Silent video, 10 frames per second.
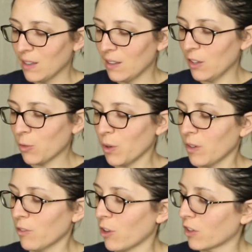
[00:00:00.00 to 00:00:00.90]
This
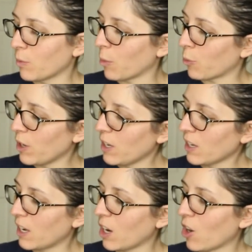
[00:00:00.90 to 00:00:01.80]
one talks about
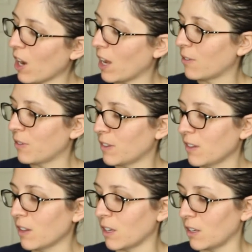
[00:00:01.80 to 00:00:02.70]
breeding, care, and
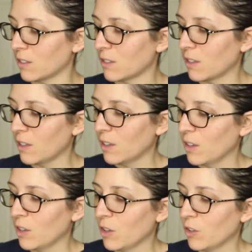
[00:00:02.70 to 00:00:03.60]
facilities.
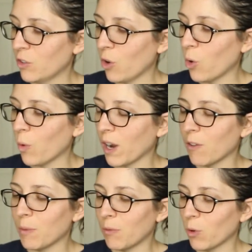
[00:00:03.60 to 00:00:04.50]
So what
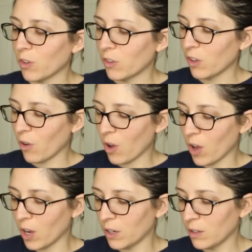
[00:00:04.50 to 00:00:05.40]
I've been focusing
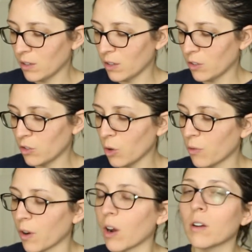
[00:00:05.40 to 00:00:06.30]
on so
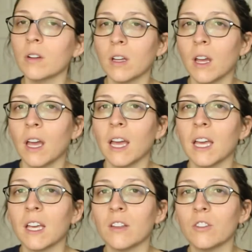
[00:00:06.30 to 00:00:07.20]
far
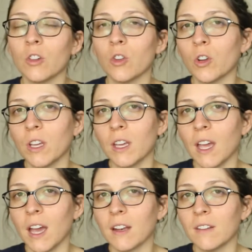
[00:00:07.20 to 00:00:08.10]
is looking
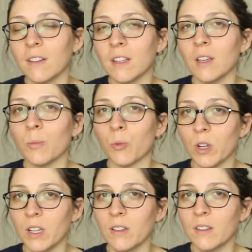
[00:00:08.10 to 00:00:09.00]
at the
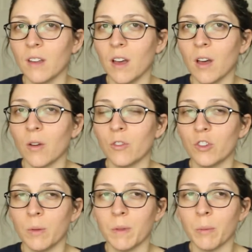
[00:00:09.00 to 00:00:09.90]
breeds of
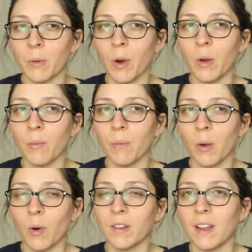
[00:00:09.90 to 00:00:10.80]
sheep that we
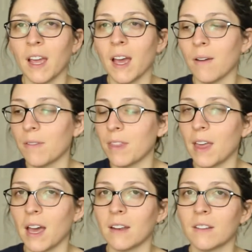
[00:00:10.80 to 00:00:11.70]
might want to have
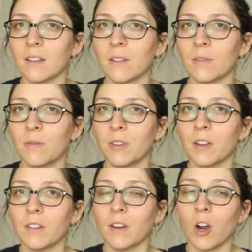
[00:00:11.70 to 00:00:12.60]
that
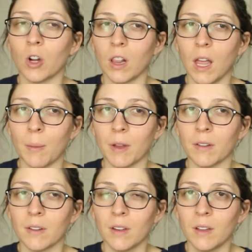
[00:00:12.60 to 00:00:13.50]
fit our
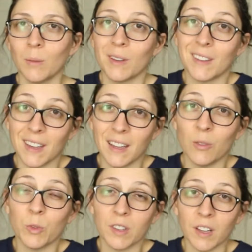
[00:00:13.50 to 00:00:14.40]
climate. Because
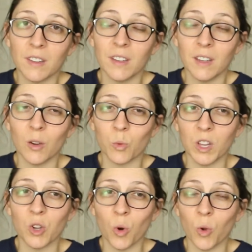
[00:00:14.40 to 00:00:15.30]
again, Wisconsin can get
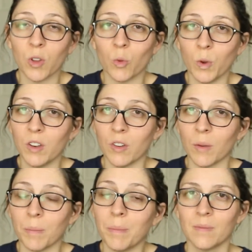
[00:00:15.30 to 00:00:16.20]
really cold in the
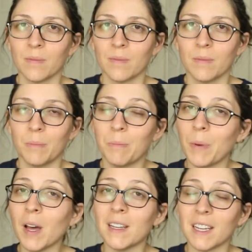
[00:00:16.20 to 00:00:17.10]
winter.
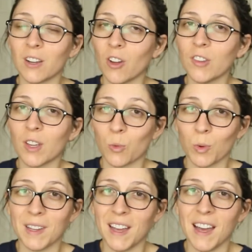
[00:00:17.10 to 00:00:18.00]
But it can also get
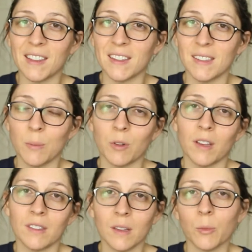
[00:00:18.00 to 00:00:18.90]
really hot in the summer,
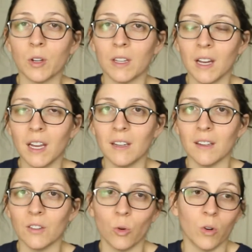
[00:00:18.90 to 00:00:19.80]
like somewhere in the
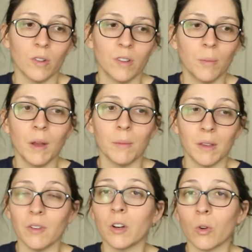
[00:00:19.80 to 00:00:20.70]
90s, or sometimes
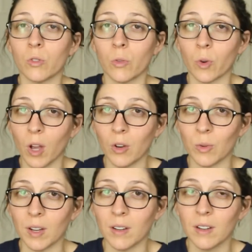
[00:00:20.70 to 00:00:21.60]
even it goes over
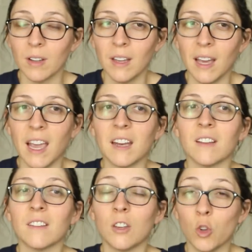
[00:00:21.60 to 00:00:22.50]
100. And
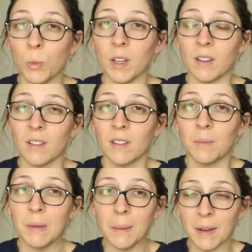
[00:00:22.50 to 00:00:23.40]
it's humid.
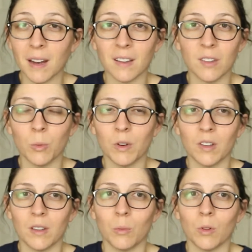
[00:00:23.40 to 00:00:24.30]
Maybe not as humid
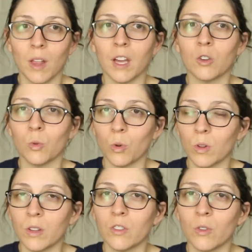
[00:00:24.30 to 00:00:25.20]
as somewhere like New
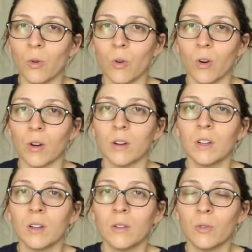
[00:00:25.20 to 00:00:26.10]
Orleans or
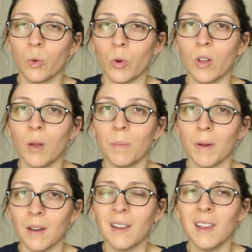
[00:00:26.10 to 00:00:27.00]
Florida,
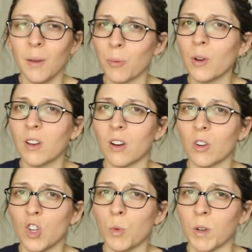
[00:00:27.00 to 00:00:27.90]
but it can get pretty
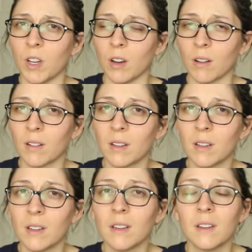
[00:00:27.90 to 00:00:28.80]
darn humid here.
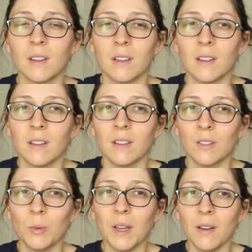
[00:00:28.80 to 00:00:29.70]

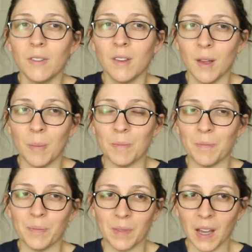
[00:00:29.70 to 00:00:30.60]
So we have
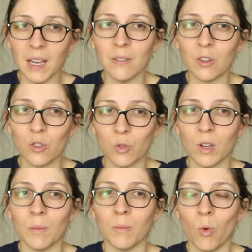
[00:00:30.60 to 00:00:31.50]
some kind of
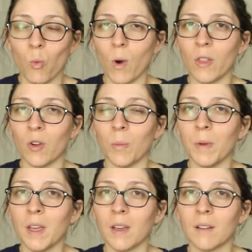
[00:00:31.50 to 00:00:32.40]
extreme weather
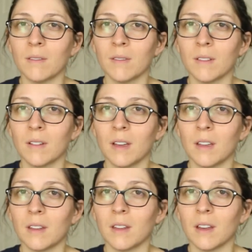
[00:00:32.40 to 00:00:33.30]
being
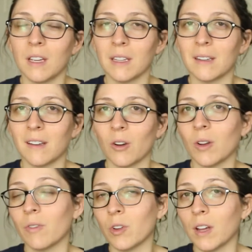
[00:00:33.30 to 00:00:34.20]
in the inland
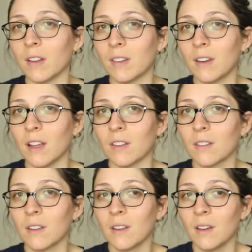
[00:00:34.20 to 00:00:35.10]
area of the United States.